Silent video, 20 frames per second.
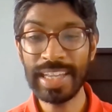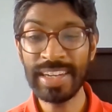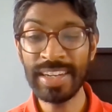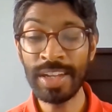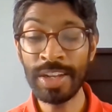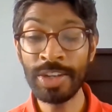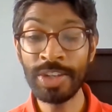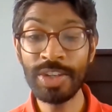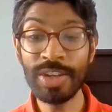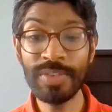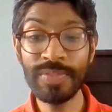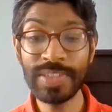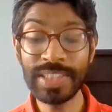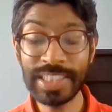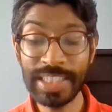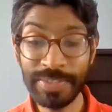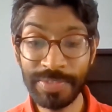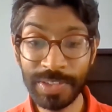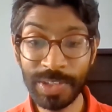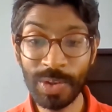And another
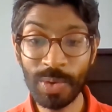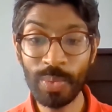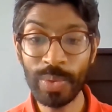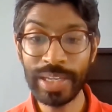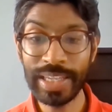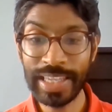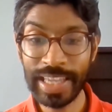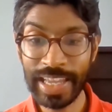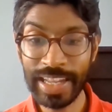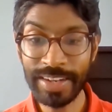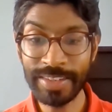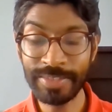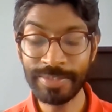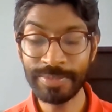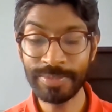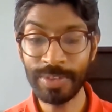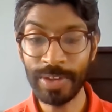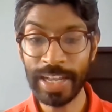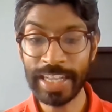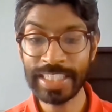difficult weekend
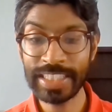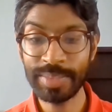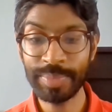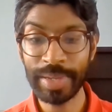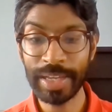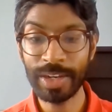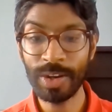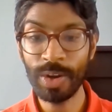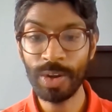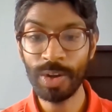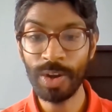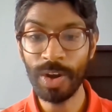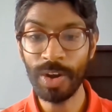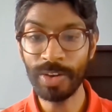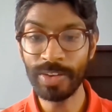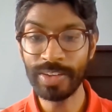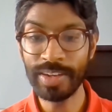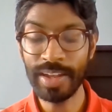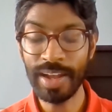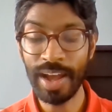for Esteban
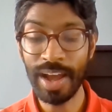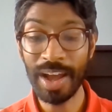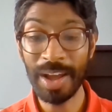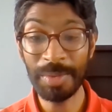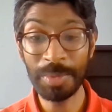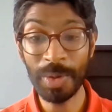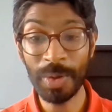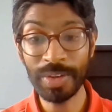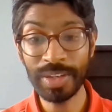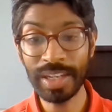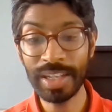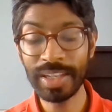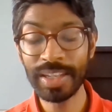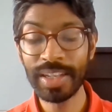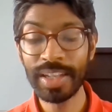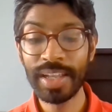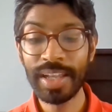Ocon. Not the